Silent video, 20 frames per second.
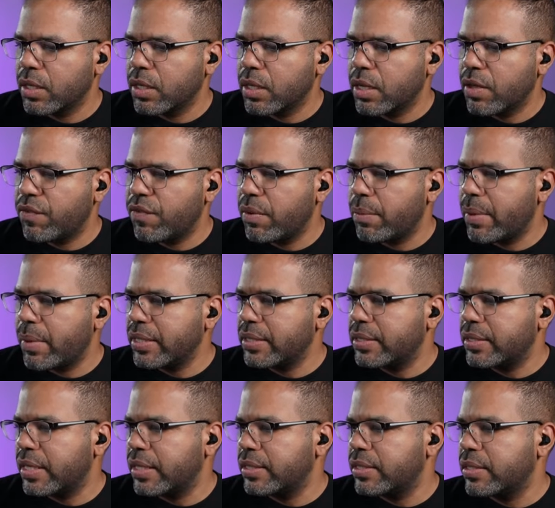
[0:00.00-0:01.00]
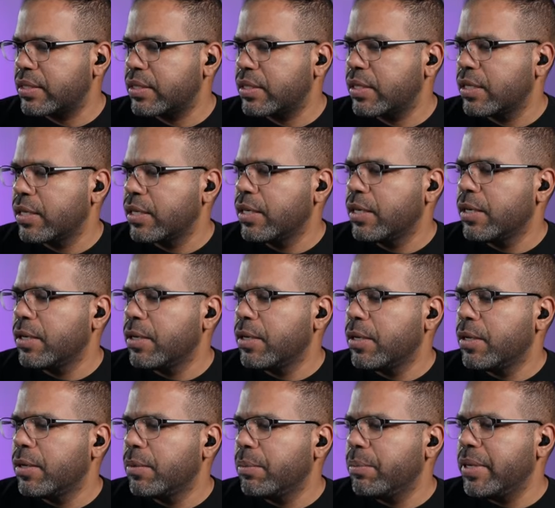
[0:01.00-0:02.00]
if it makes sense.
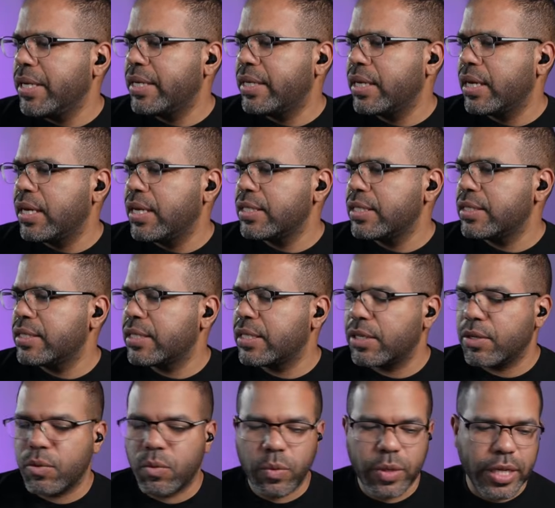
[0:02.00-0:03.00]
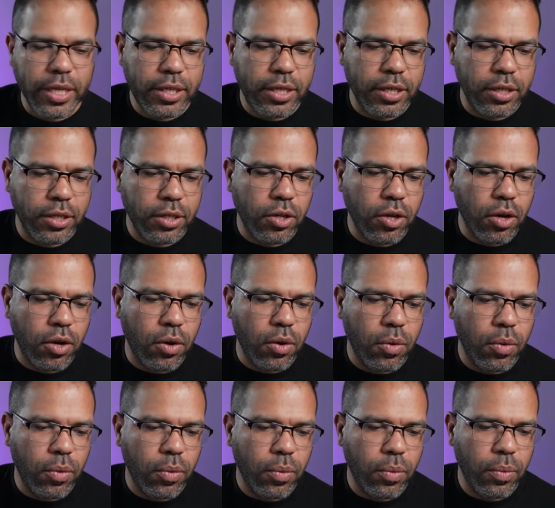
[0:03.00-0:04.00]
Because we could
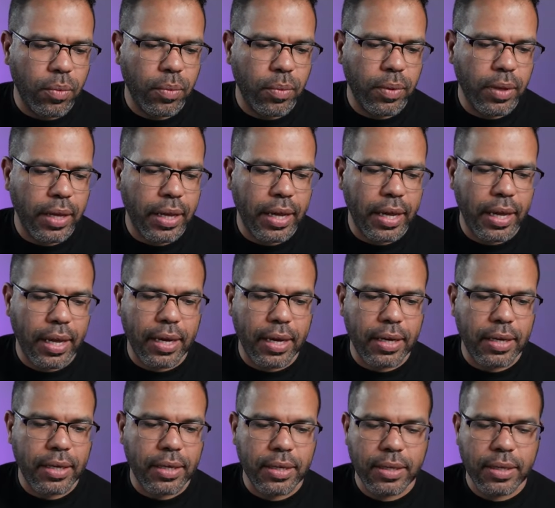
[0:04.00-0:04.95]
go and